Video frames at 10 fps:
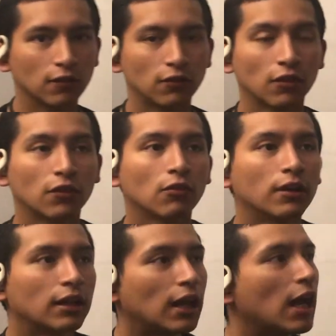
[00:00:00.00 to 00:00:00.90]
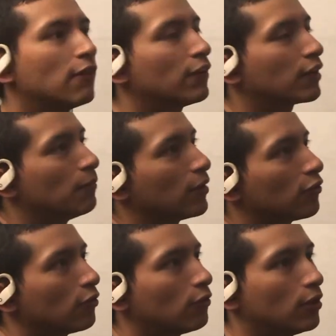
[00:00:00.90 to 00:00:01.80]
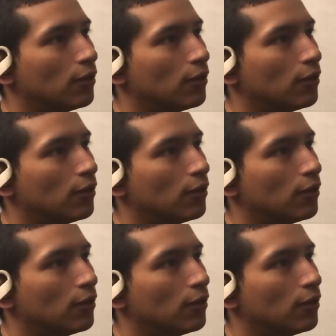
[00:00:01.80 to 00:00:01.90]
just so I can have like a mental